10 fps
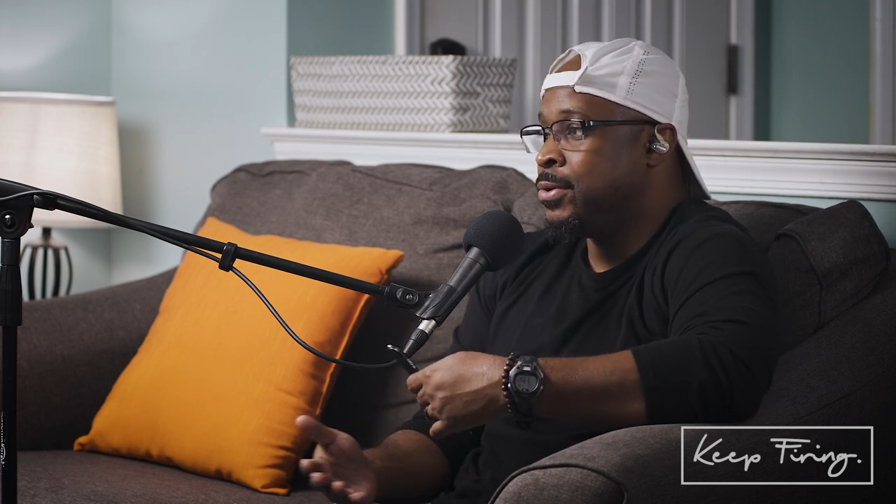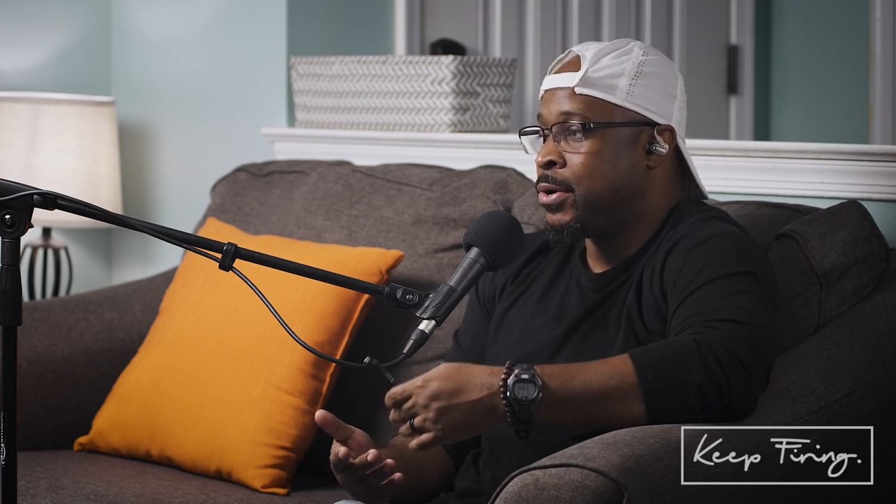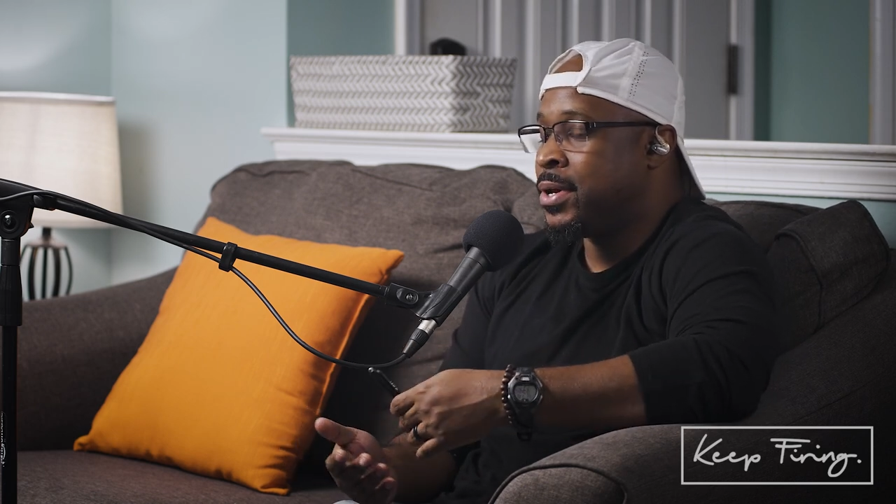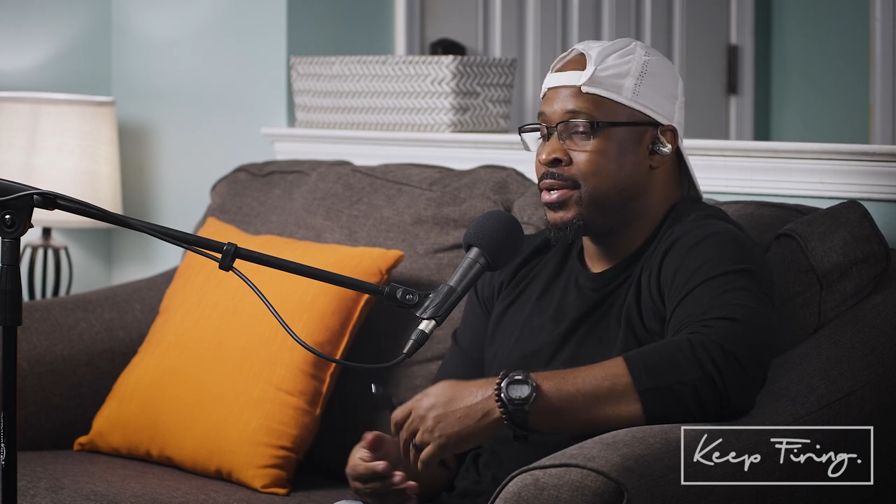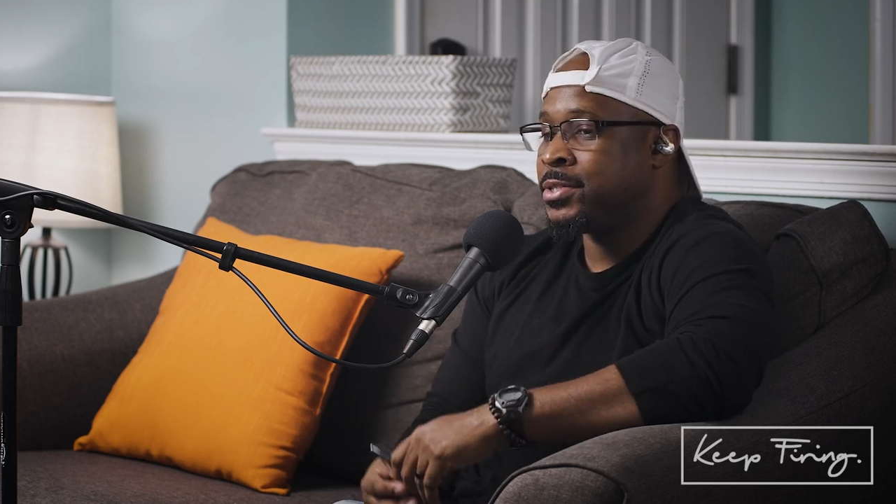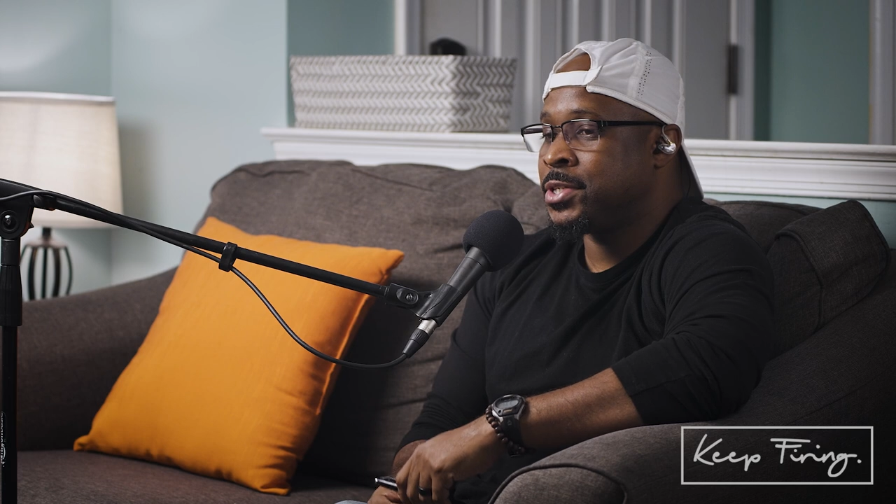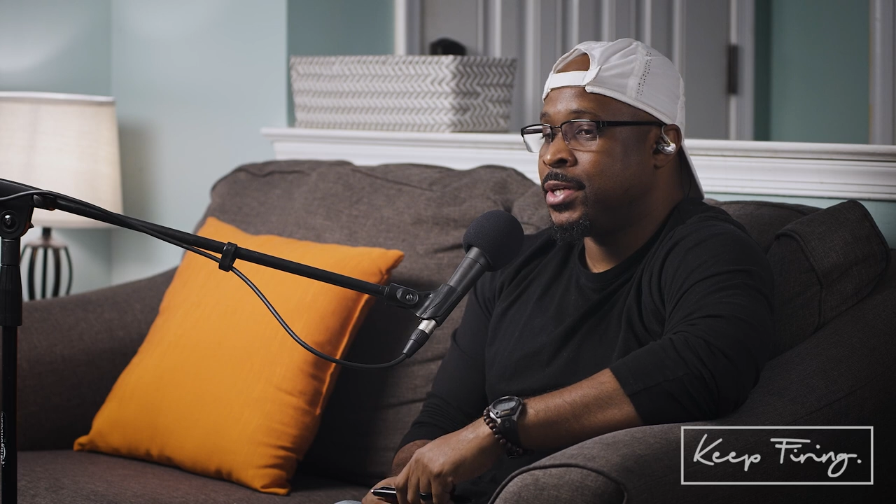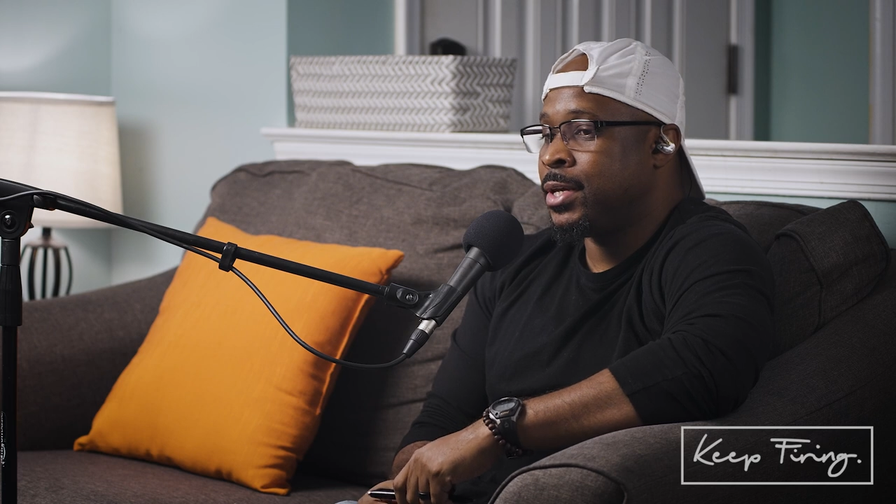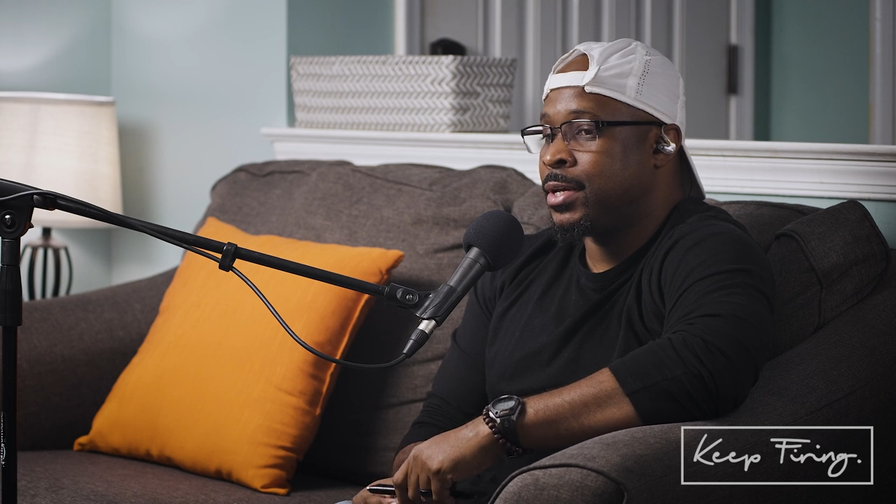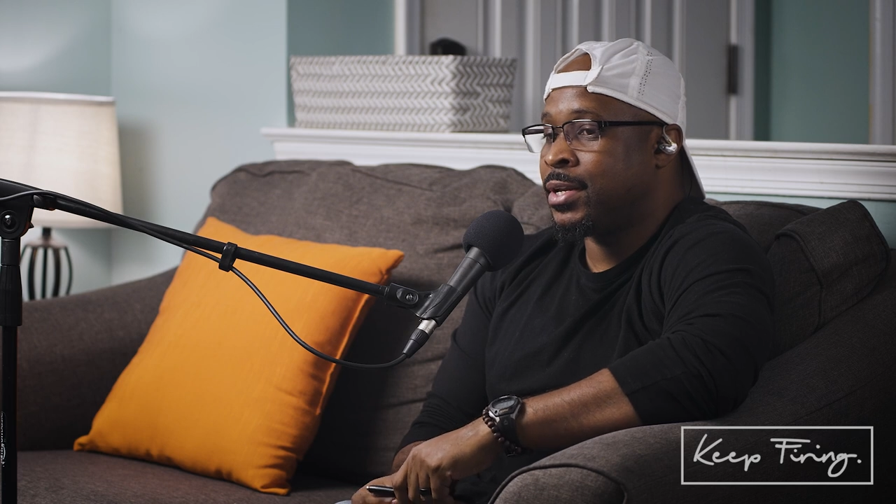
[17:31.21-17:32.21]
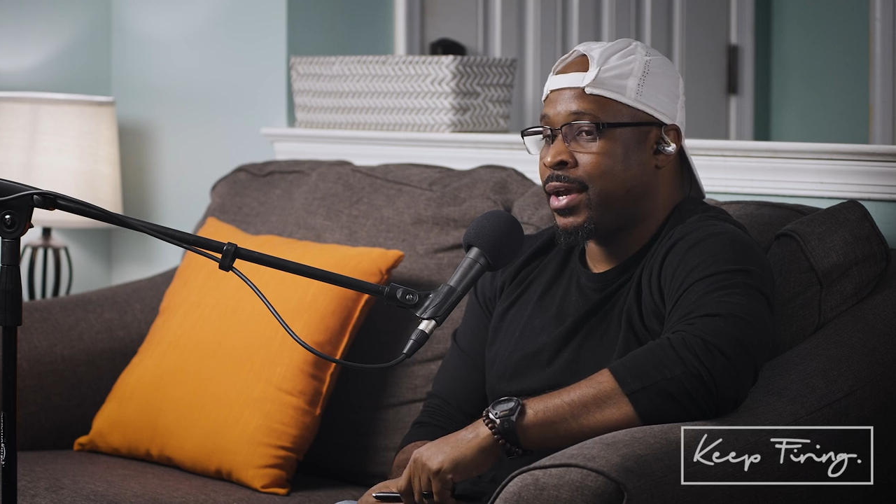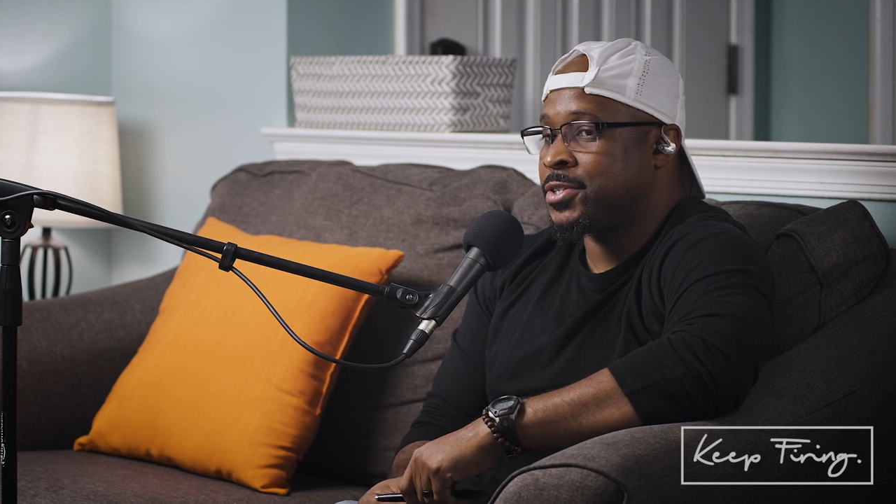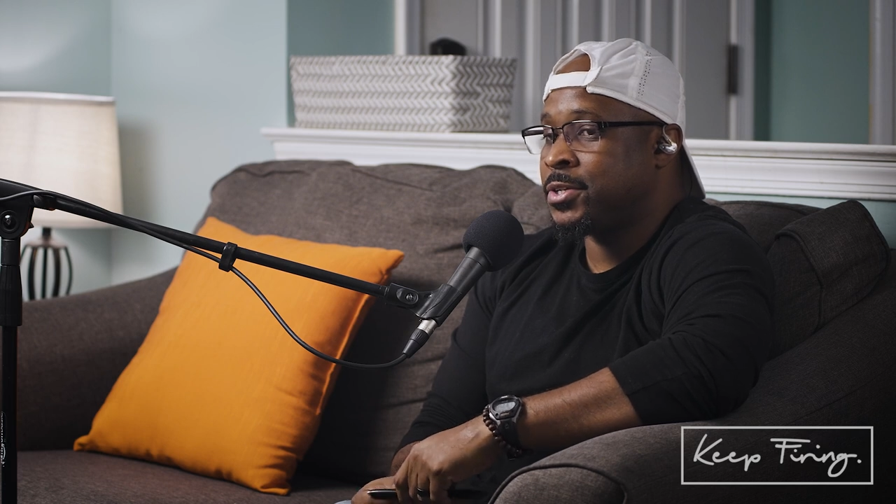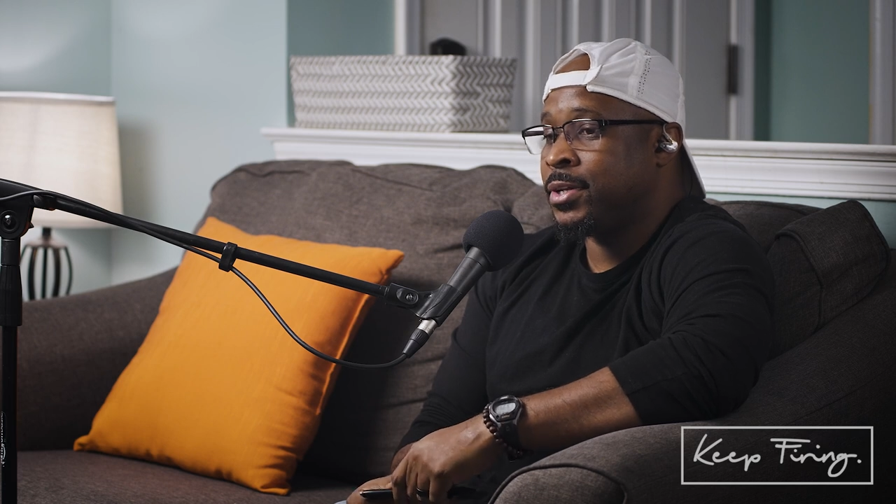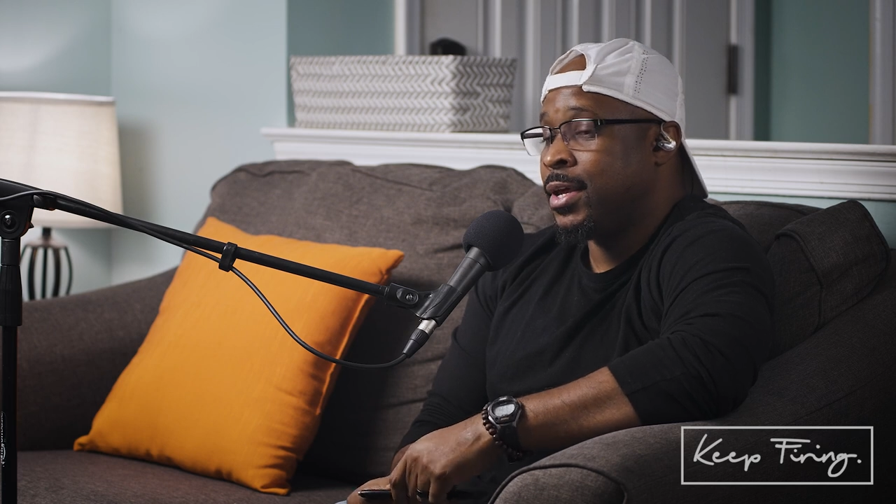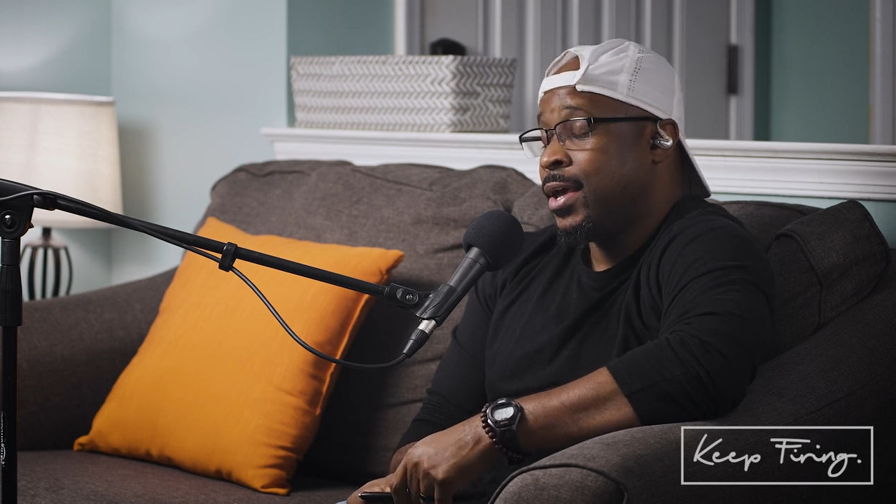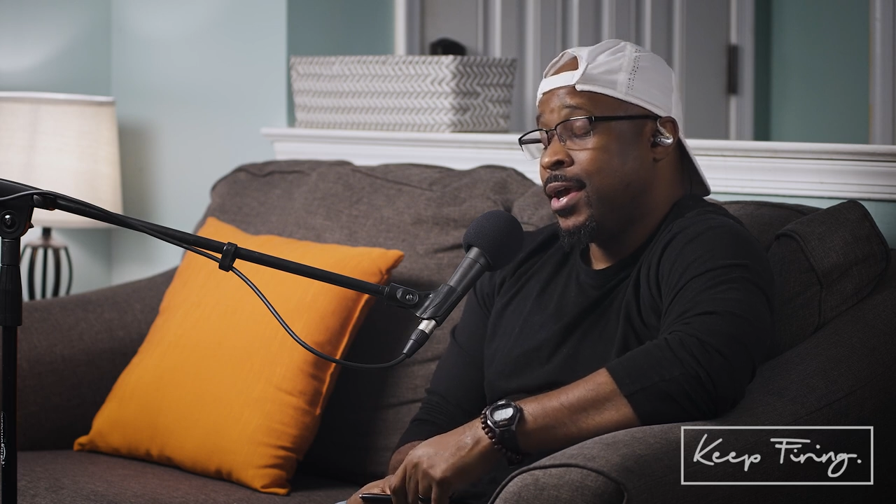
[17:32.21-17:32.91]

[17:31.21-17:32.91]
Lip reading: you know, energy and connection.